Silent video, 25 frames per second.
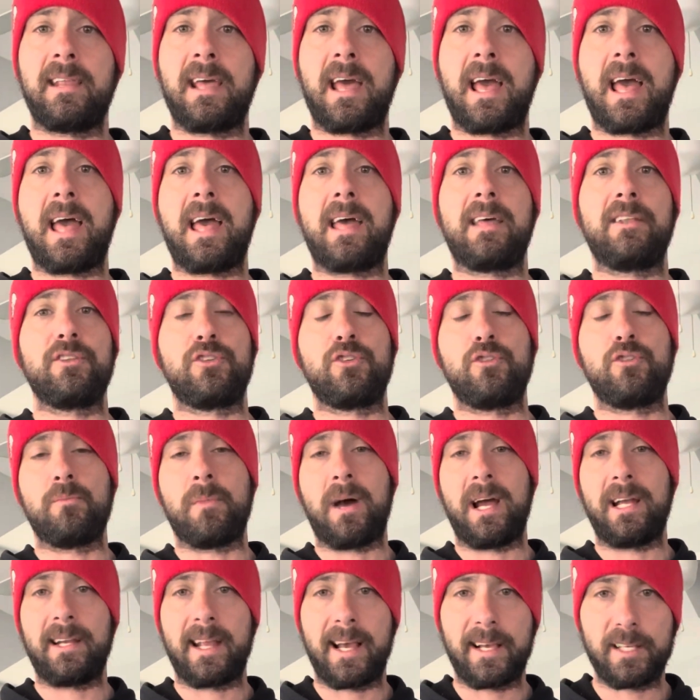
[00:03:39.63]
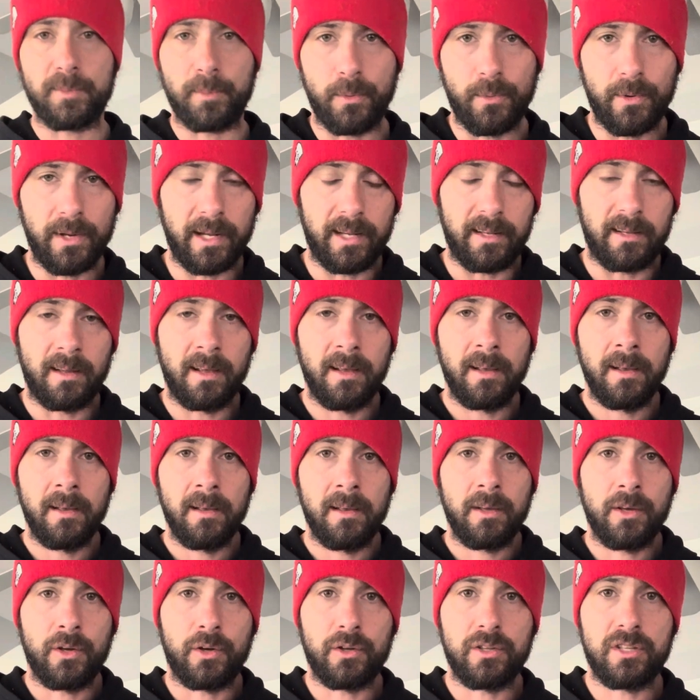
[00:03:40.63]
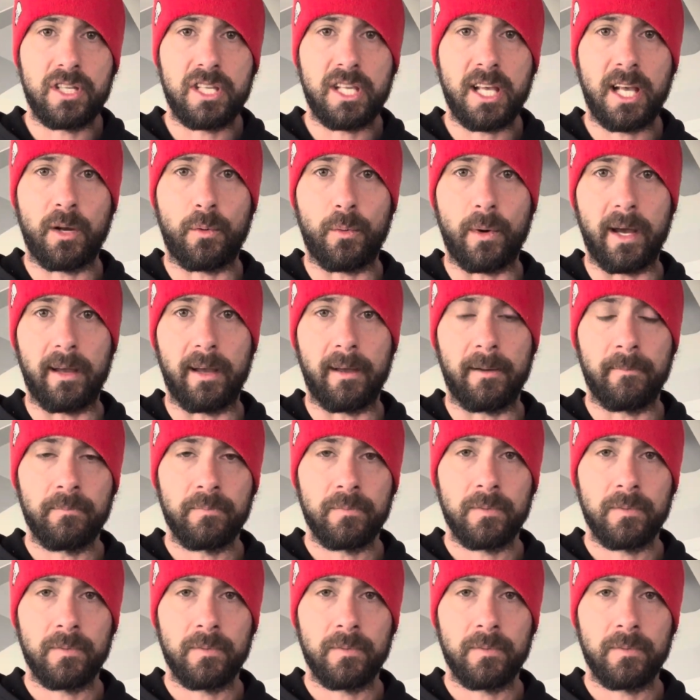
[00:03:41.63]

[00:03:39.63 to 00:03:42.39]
And to my next point, good segue.